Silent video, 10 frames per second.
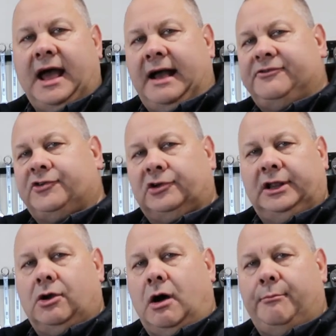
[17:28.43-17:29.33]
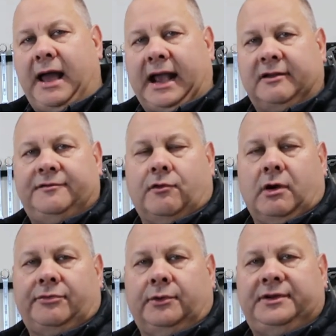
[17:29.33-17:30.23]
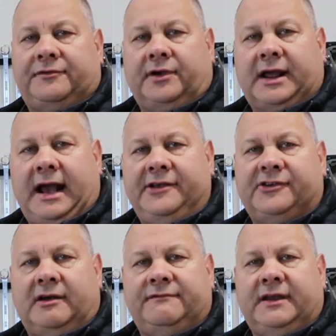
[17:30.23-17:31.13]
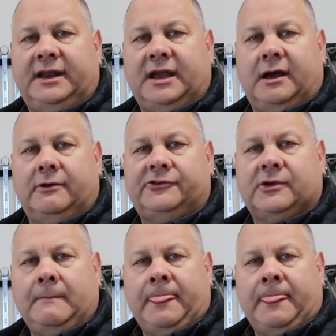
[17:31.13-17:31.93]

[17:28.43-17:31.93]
I've certainly gone back and forth with different guys on videos